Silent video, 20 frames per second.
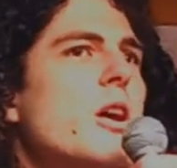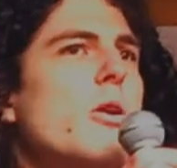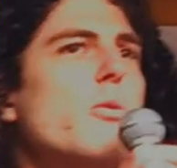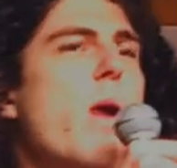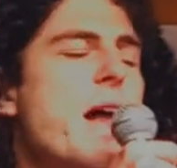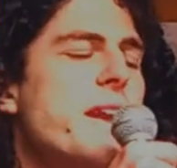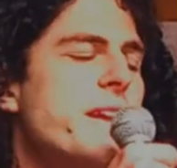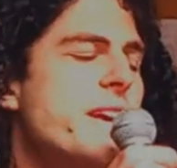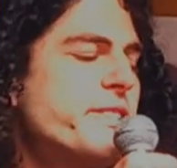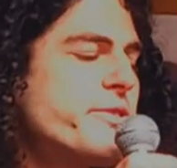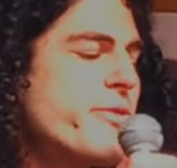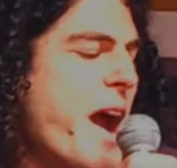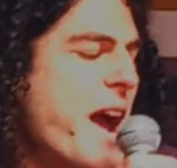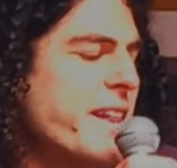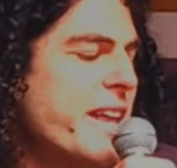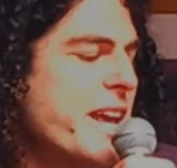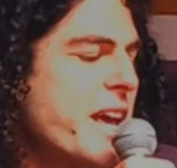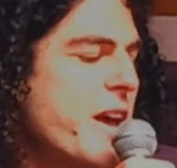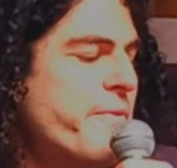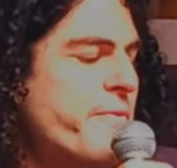One
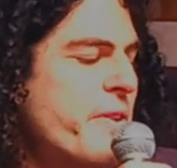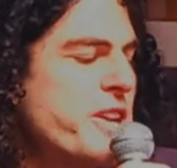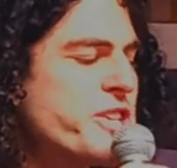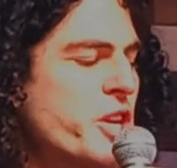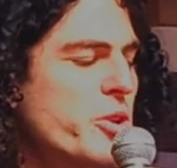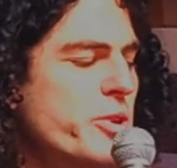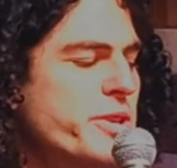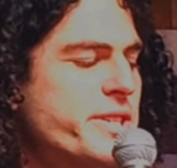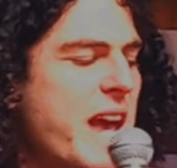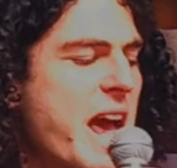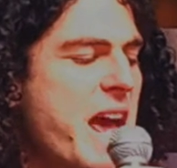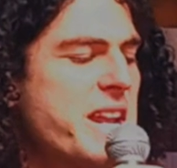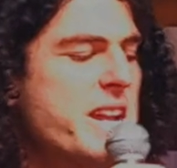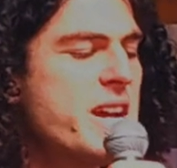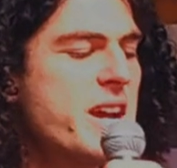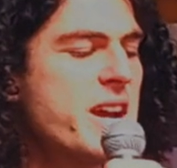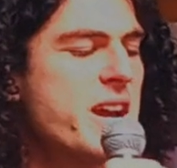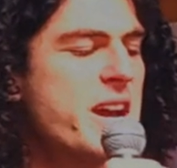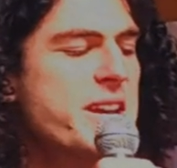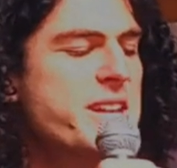Israeli official said,
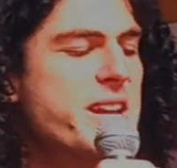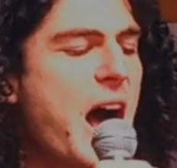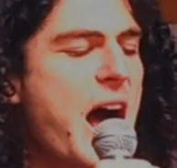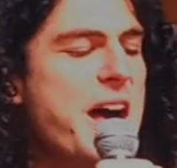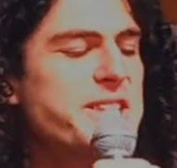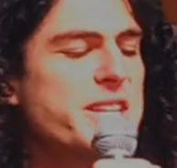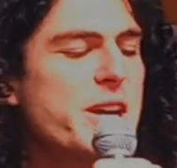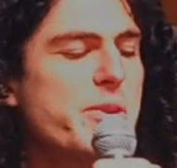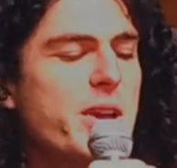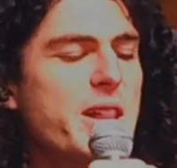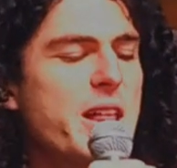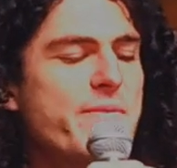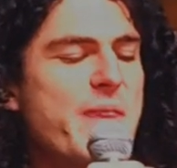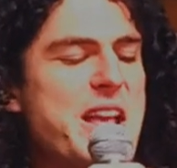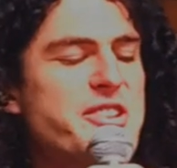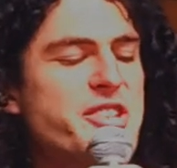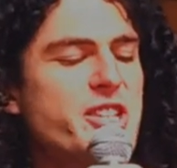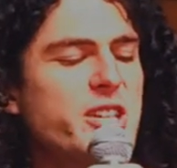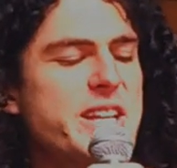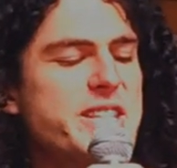Gaza will
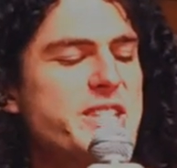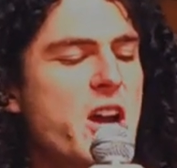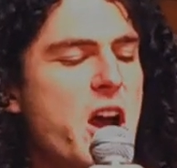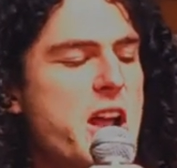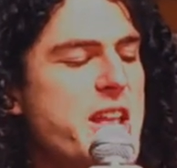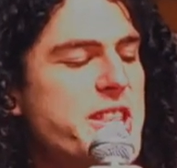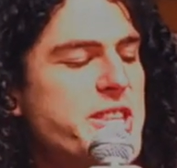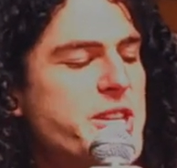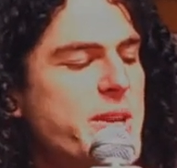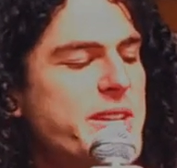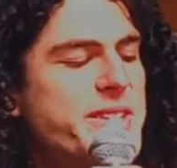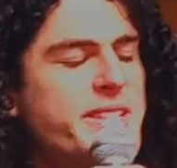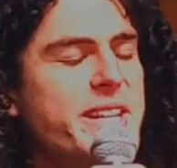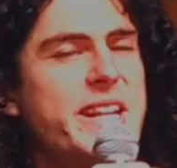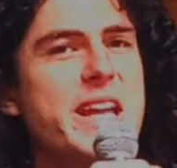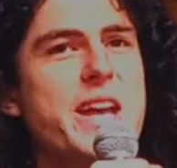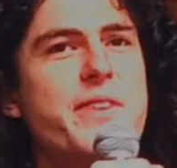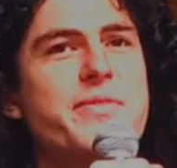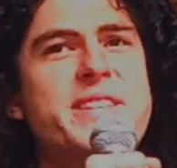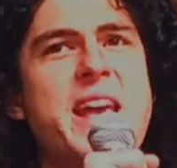eventually turn into a
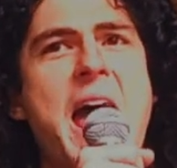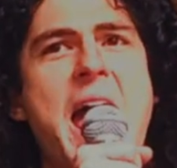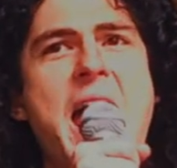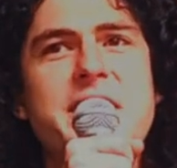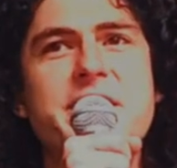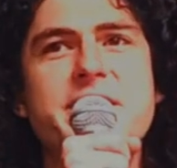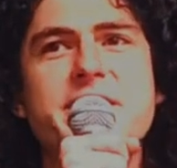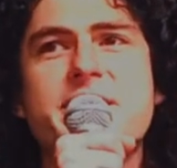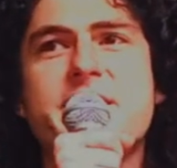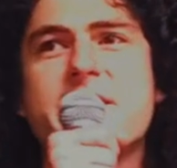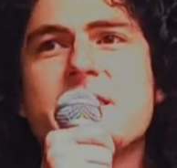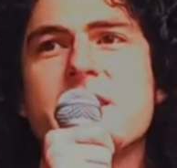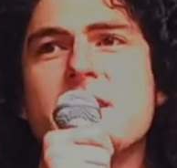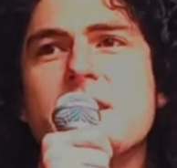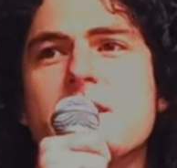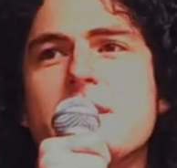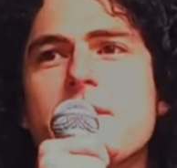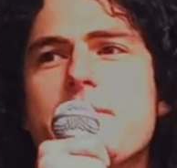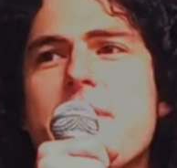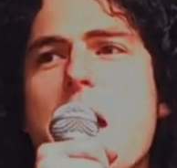city of tents.
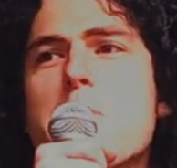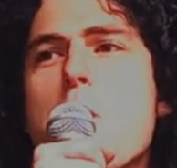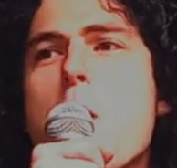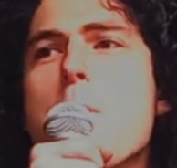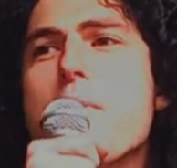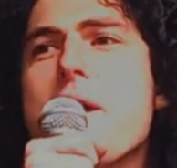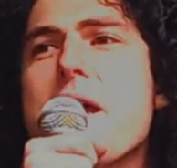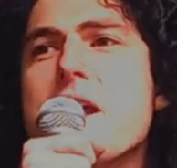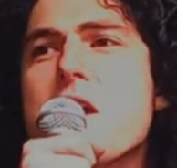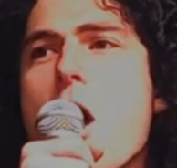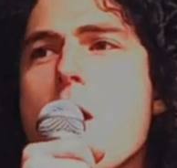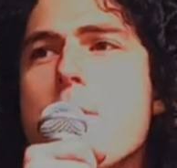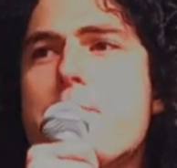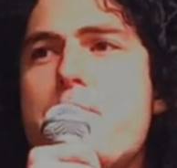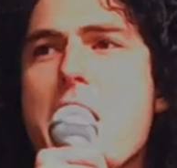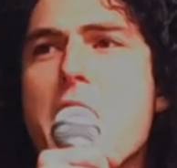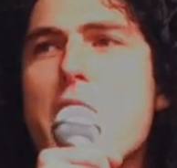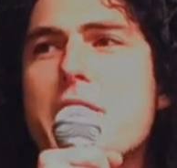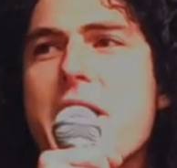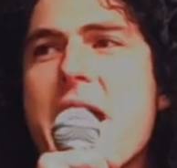There will be no
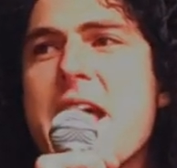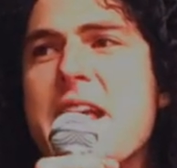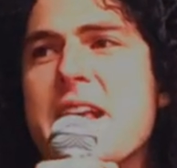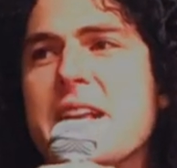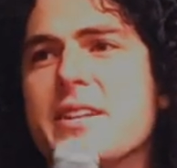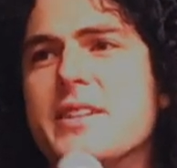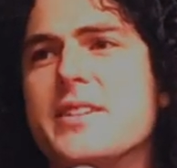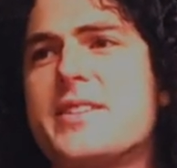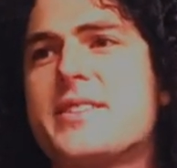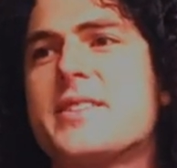buildings.